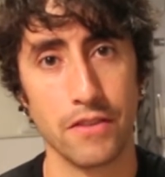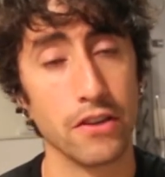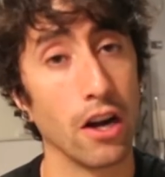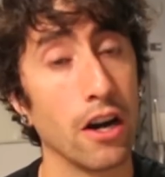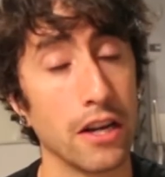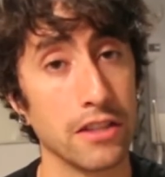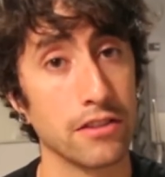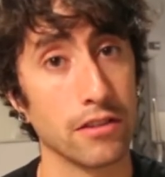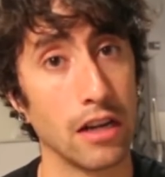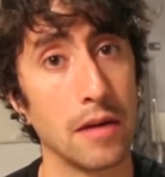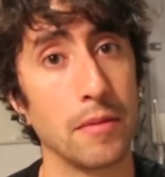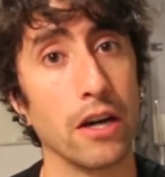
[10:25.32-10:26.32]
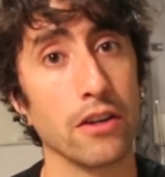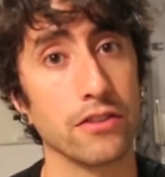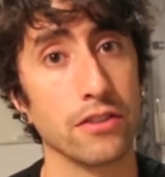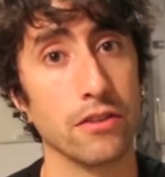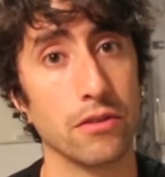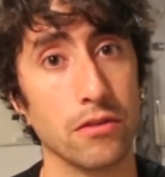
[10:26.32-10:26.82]
you're on Instagram, I
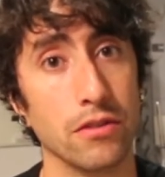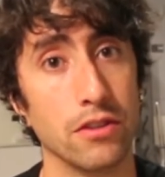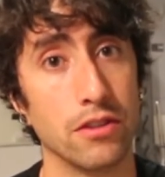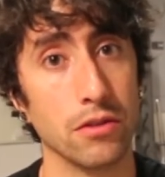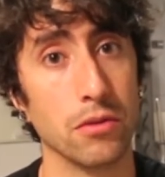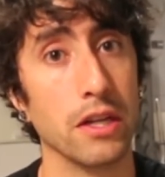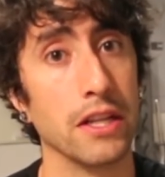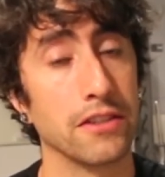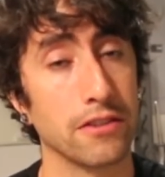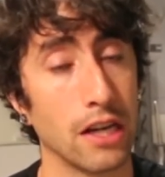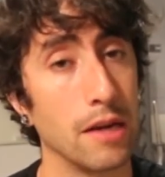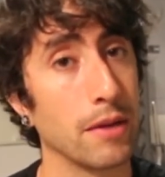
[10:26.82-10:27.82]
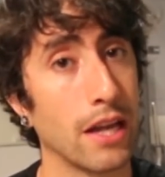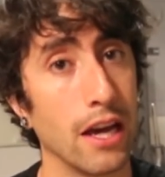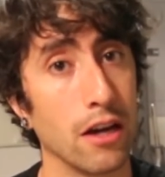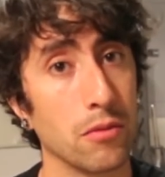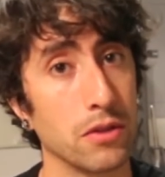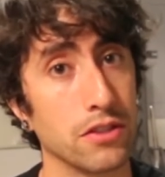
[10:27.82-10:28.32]
also do an Instagram
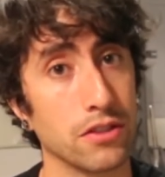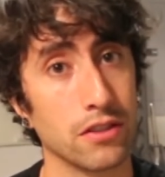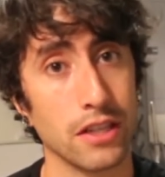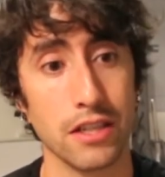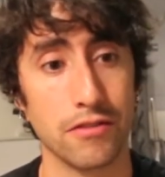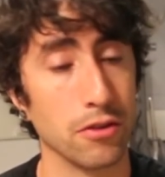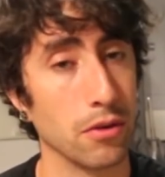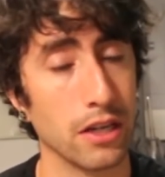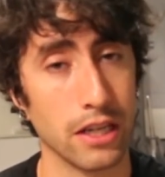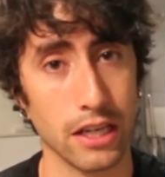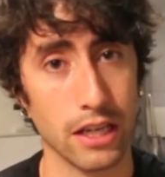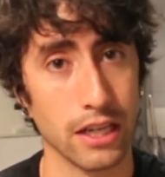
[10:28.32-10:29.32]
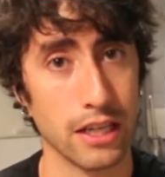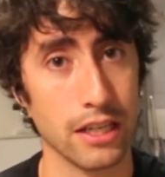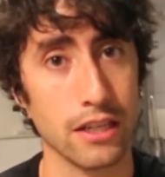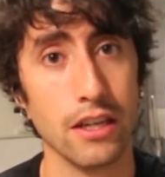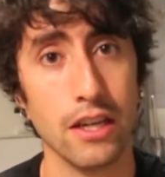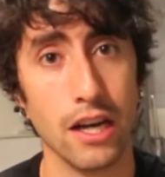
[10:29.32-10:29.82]
account, which is great if you want to kind of
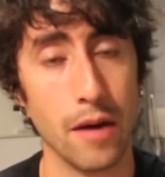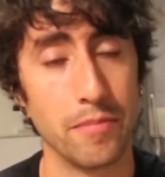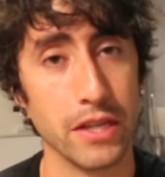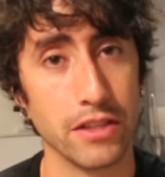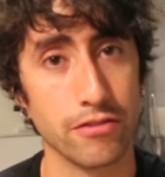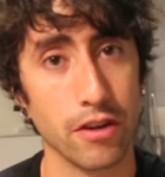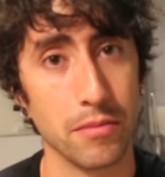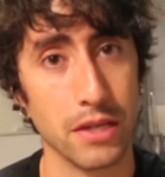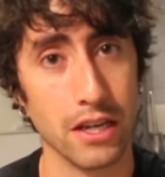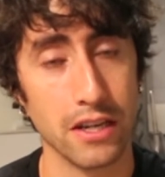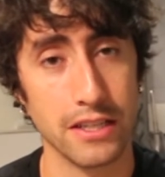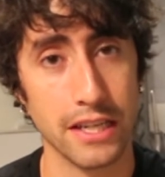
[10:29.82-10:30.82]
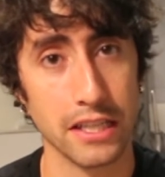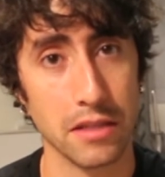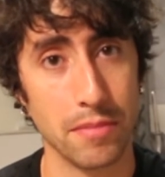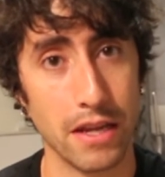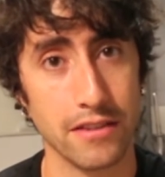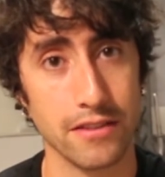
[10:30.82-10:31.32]
get updates from me on a daily
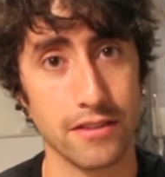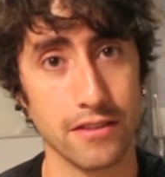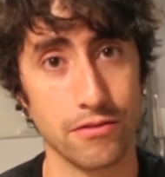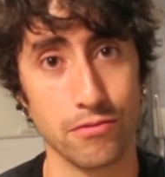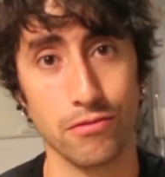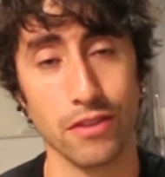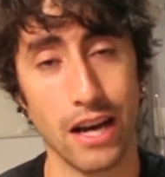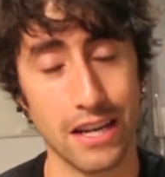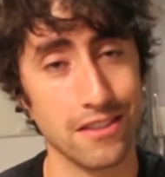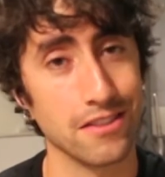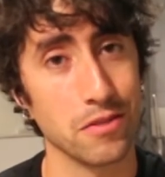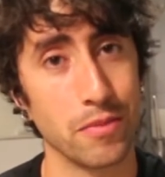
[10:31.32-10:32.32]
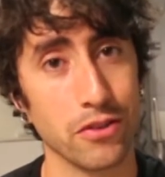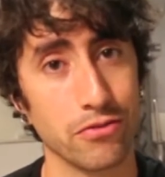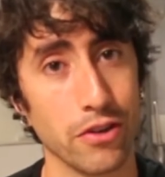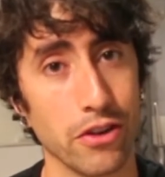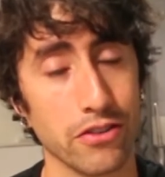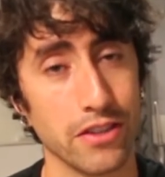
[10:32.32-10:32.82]
basis. It's a lot easier to post
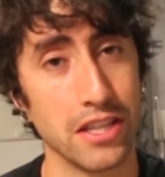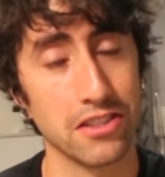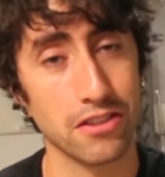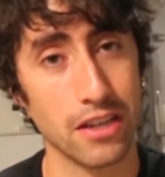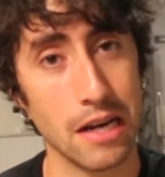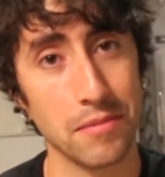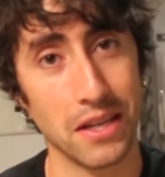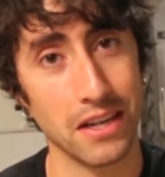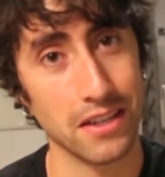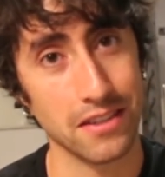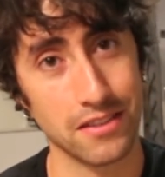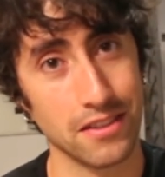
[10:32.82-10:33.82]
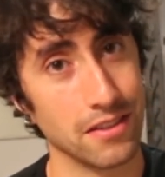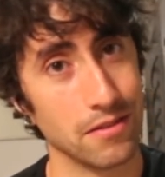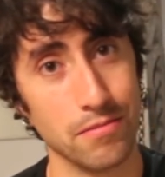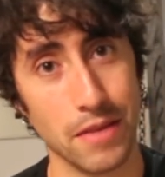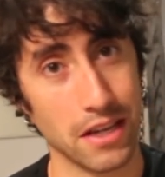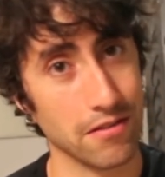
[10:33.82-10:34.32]
photos on Instagram than it is to
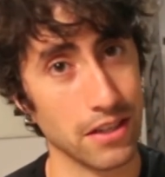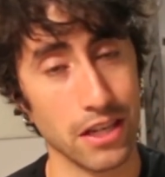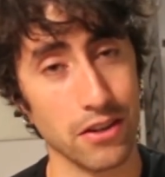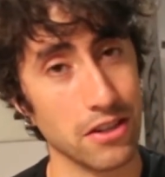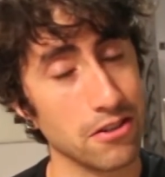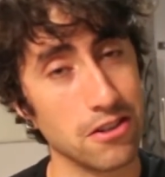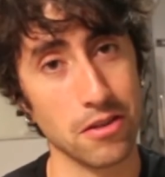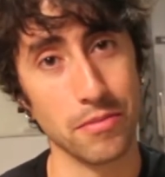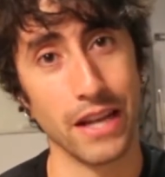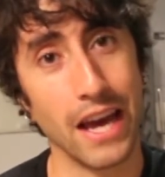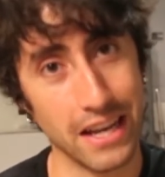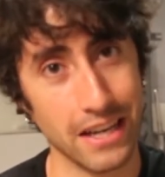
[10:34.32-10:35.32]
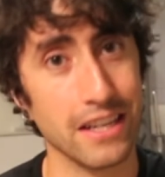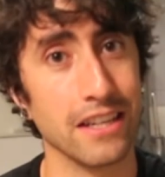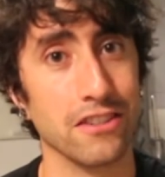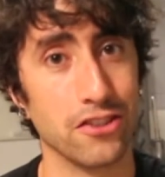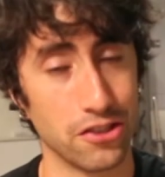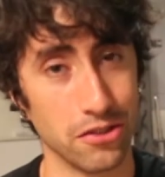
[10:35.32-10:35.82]
make a video on YouTube and edit
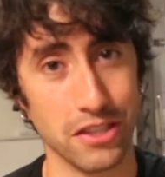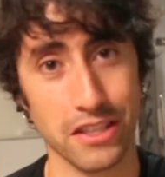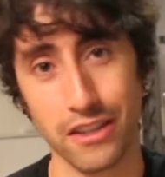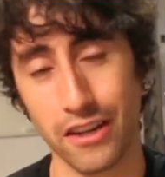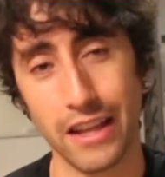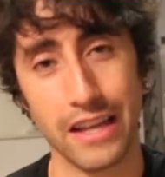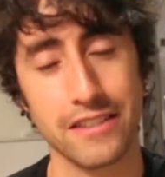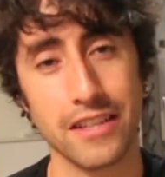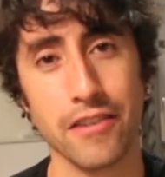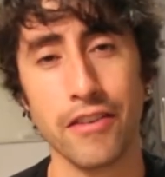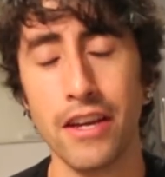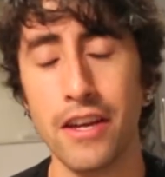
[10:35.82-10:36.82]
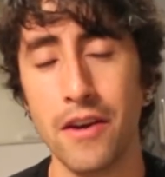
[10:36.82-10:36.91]
it and shoot it and all that stuff.